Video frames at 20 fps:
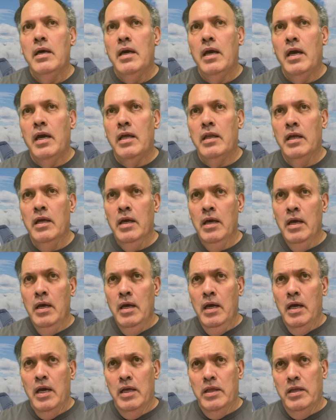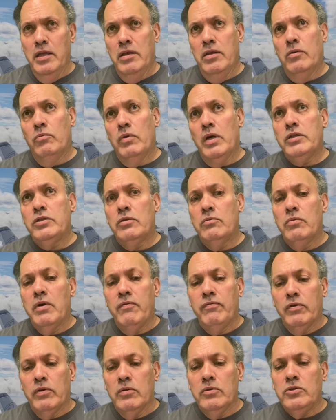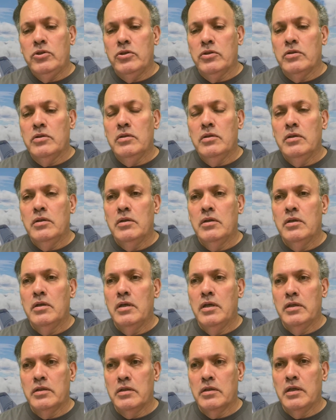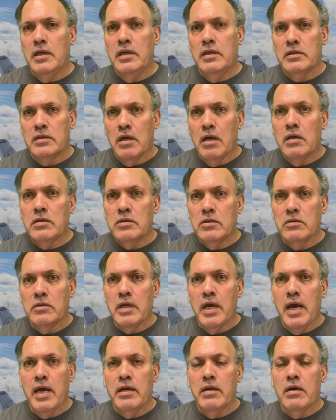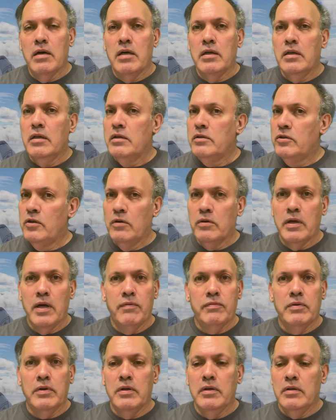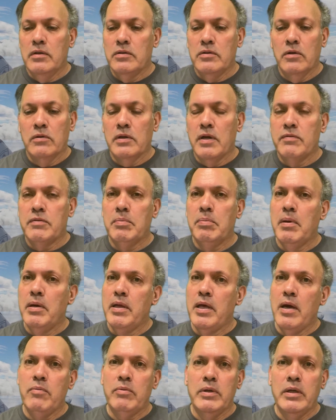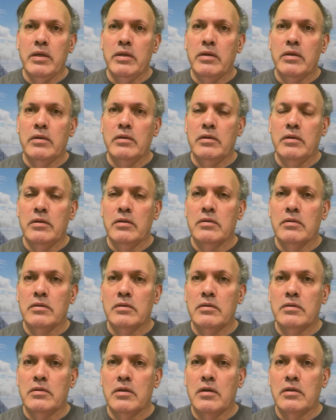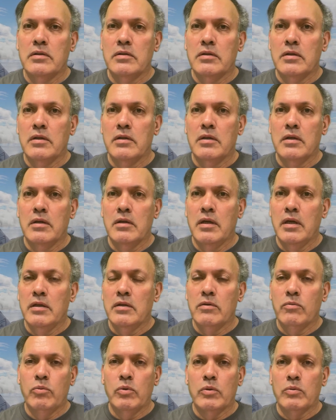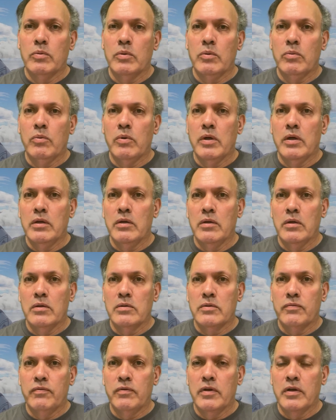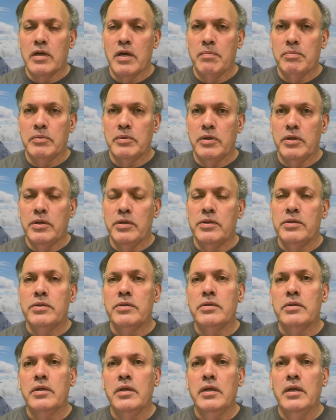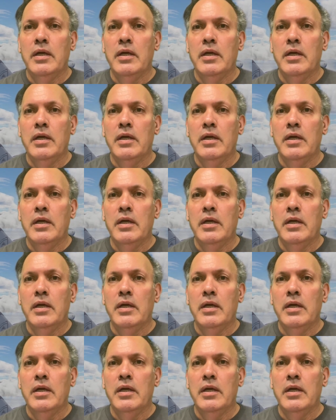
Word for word: And then the Russian Revolution is also an add-on. Don't have to play that one either. You know, it starts at the end of World War I. It goes for a couple of years.